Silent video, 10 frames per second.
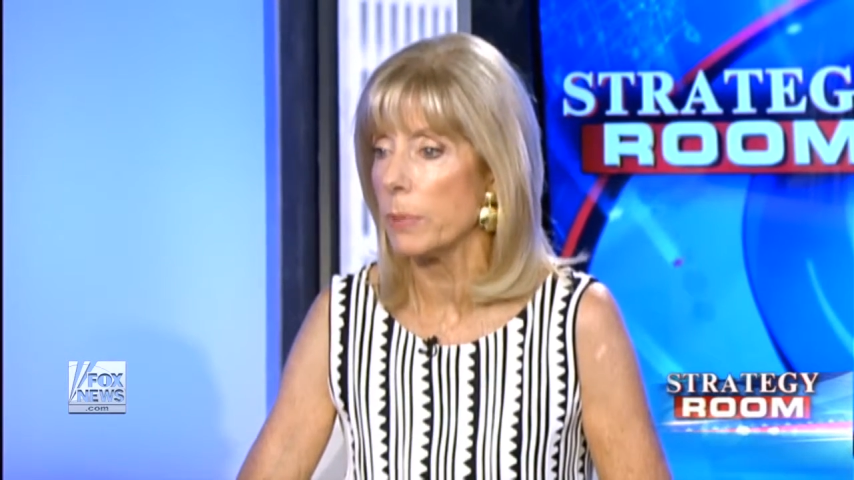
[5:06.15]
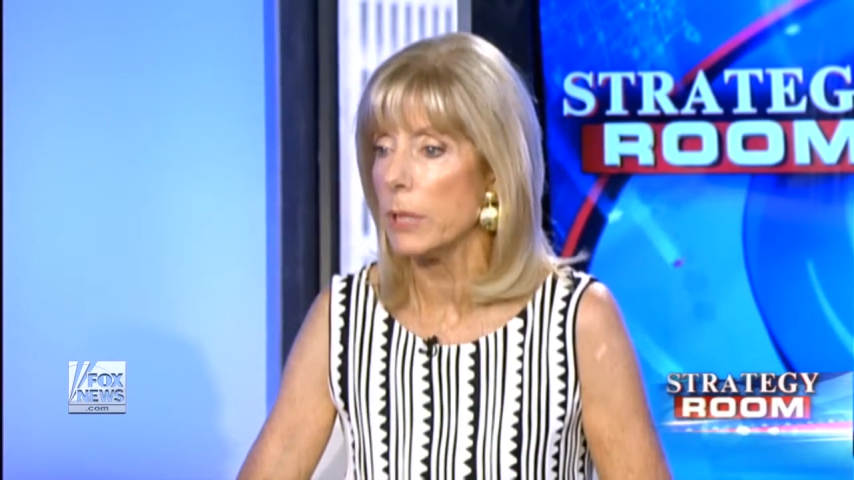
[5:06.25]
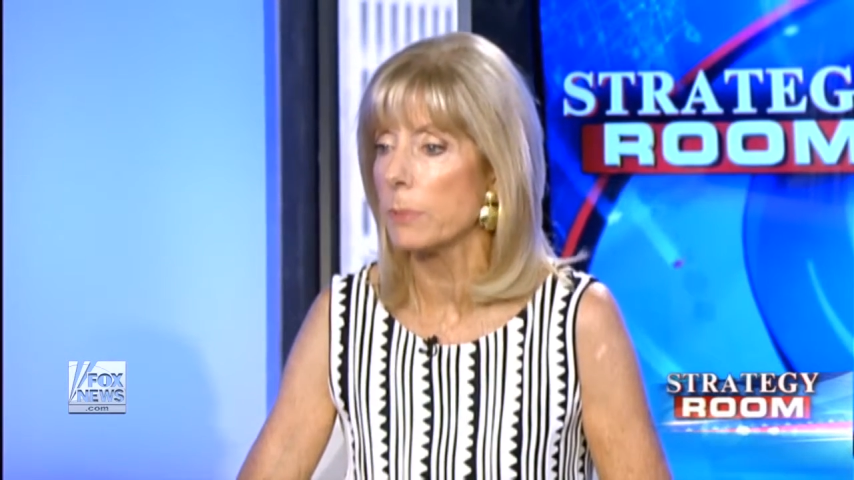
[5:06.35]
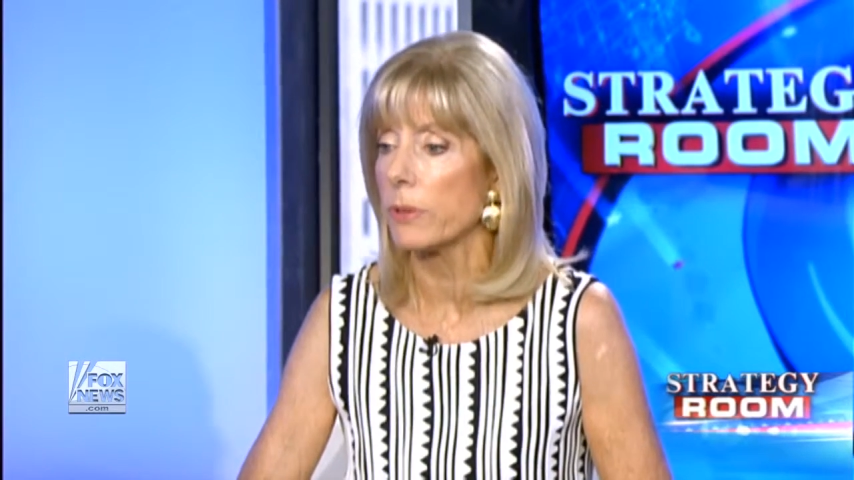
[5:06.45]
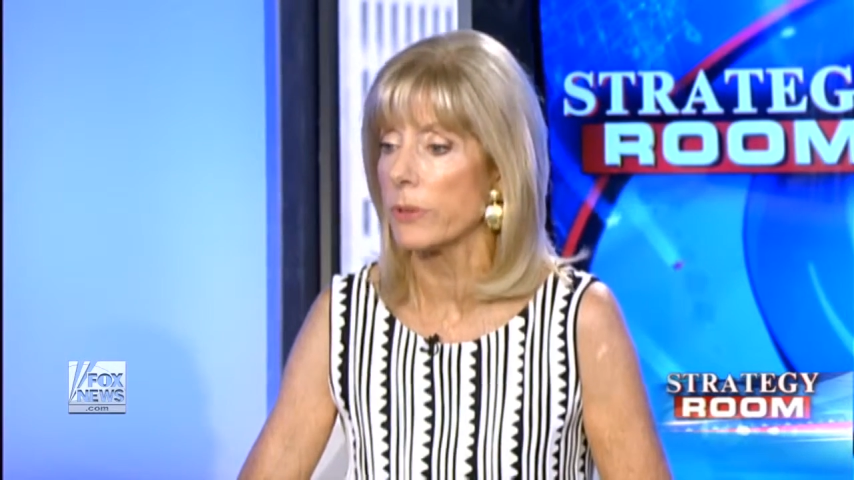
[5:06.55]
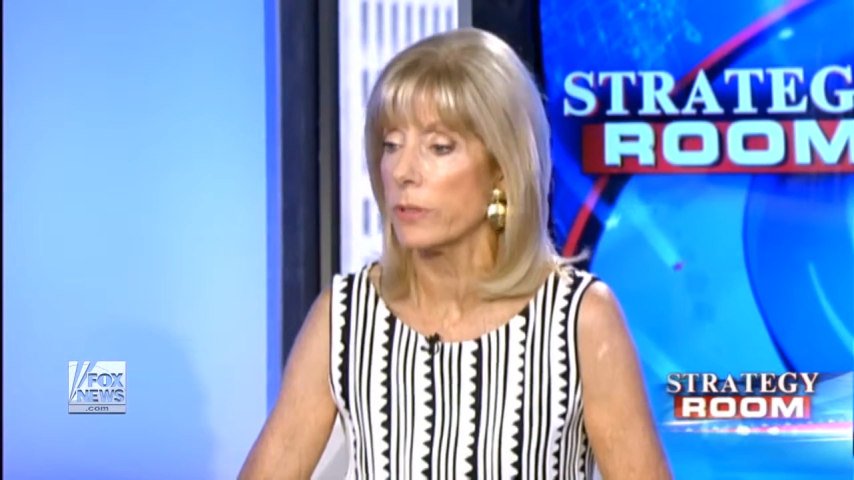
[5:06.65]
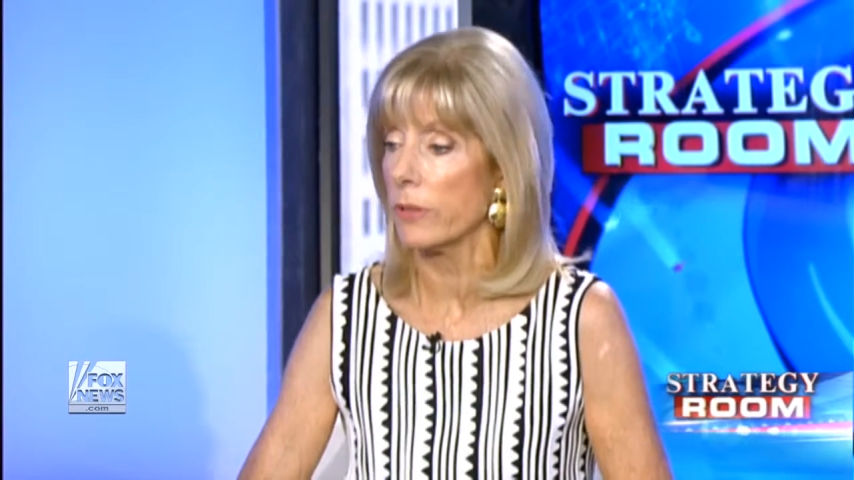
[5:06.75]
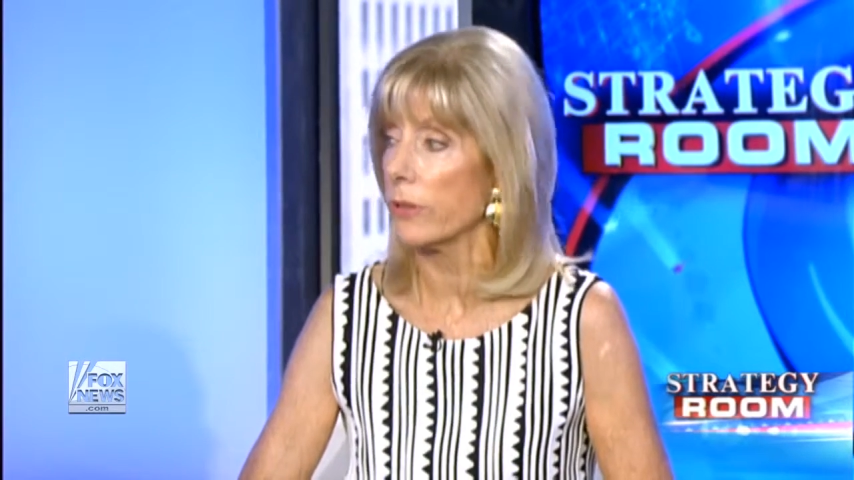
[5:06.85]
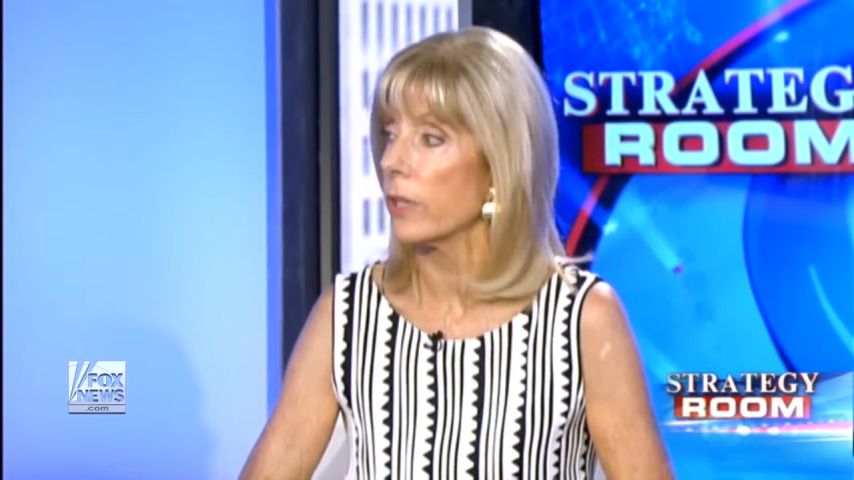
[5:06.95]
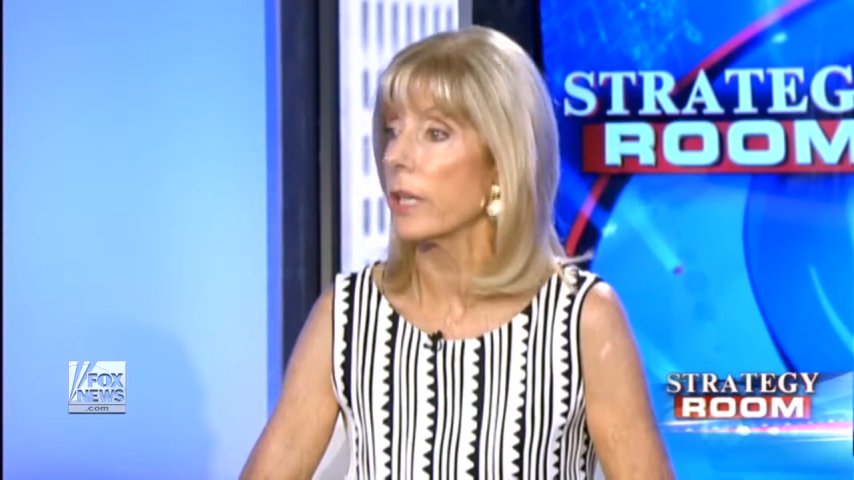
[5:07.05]
people that
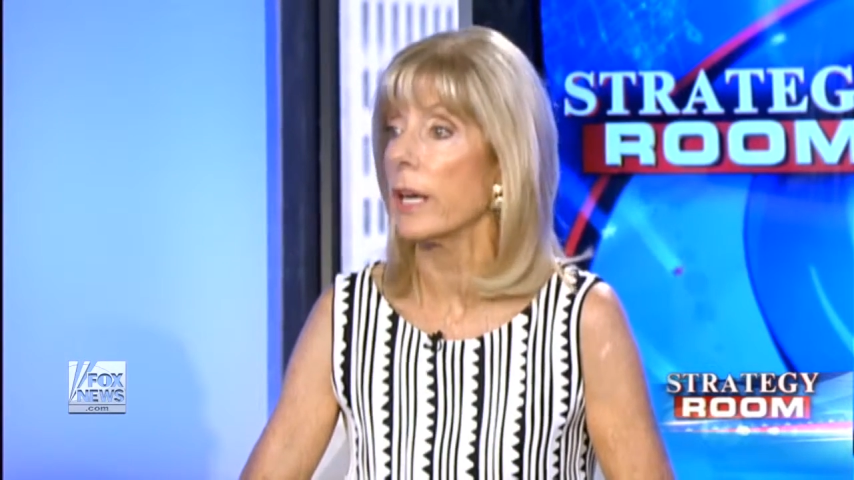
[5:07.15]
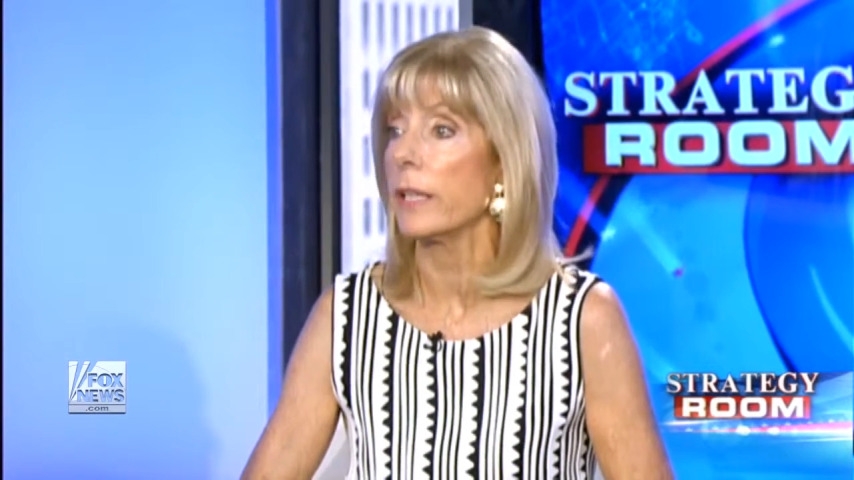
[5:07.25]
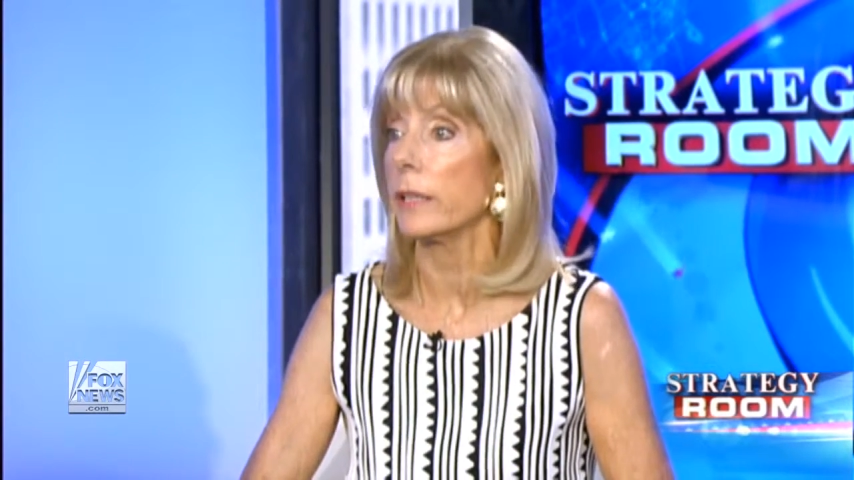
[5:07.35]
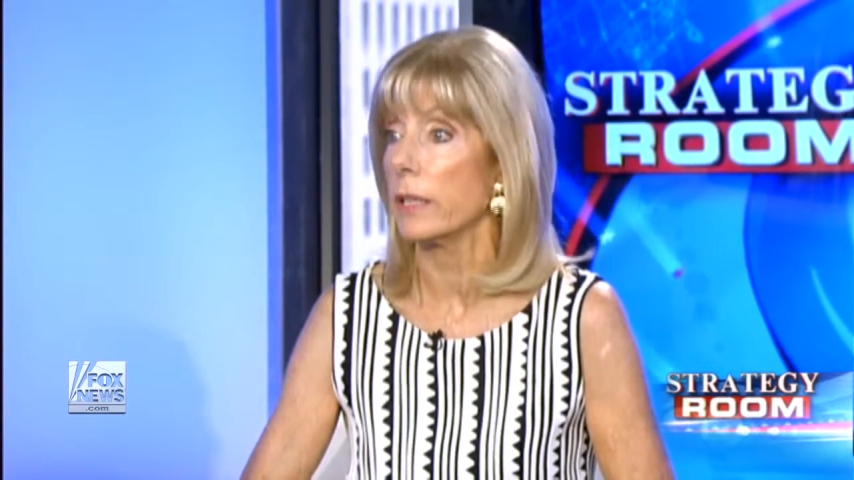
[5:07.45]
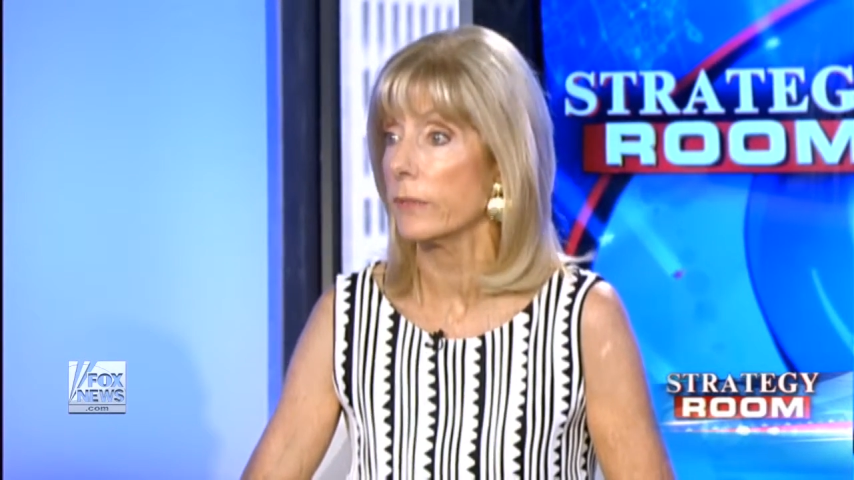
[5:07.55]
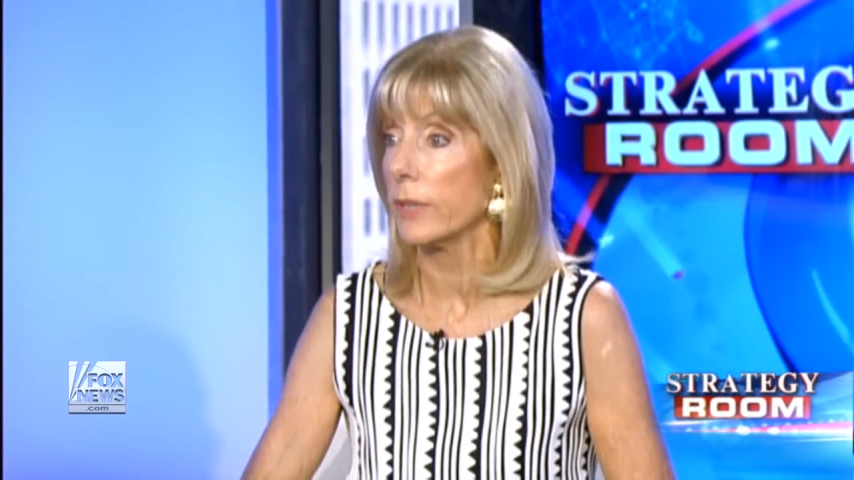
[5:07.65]
are thought highly of,